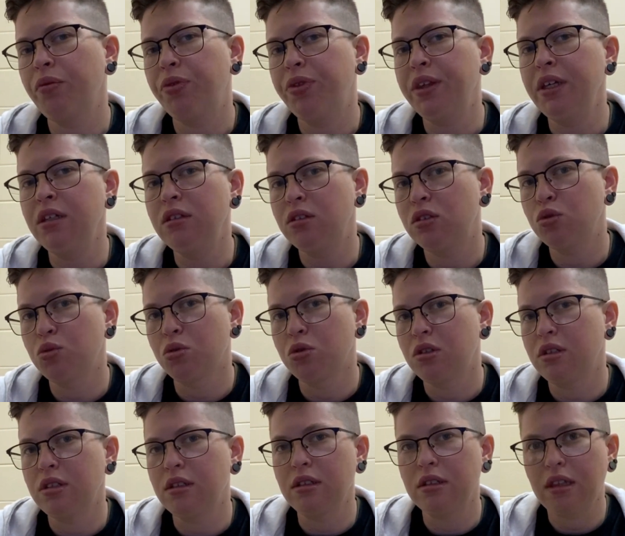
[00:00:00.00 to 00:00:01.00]
these
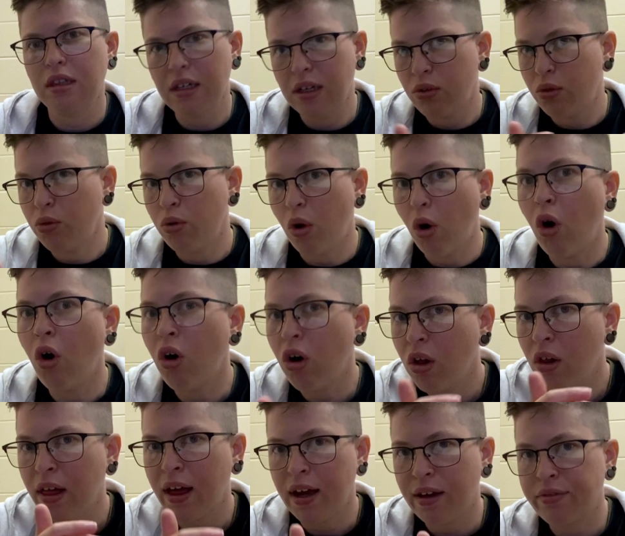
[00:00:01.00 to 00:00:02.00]
sources, they don't
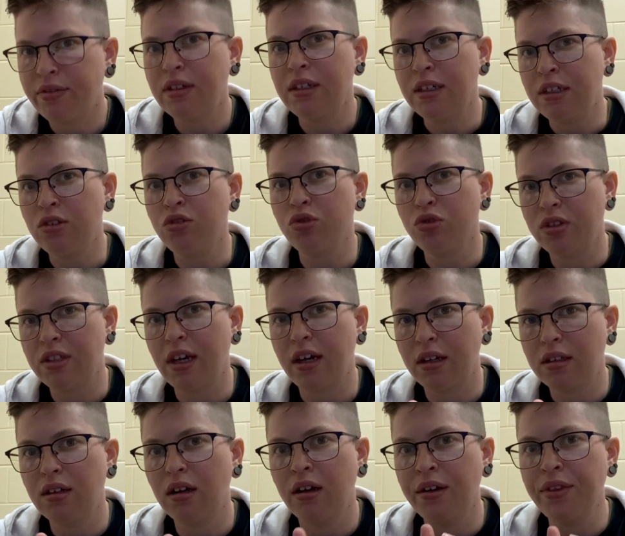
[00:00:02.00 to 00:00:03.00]
all have to
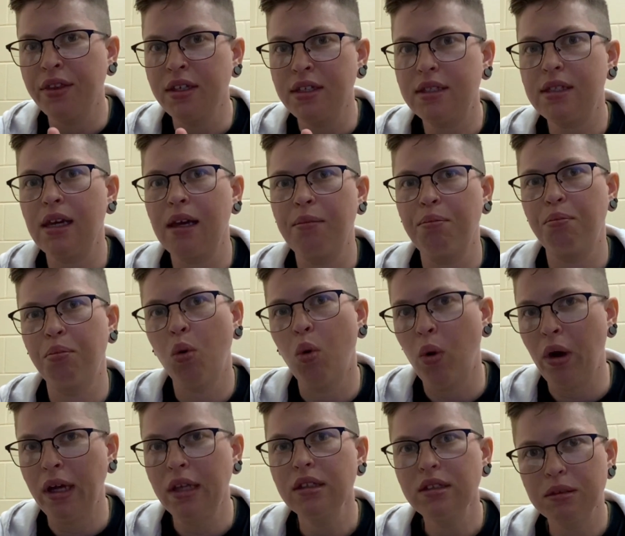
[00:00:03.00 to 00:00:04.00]
intersect on the same
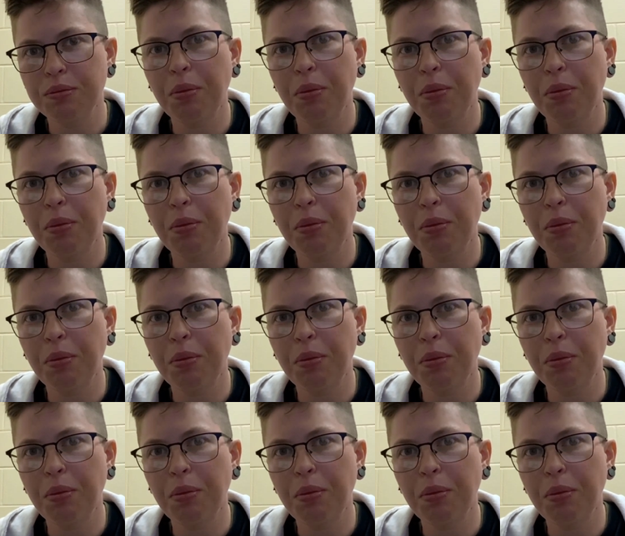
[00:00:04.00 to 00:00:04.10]
points,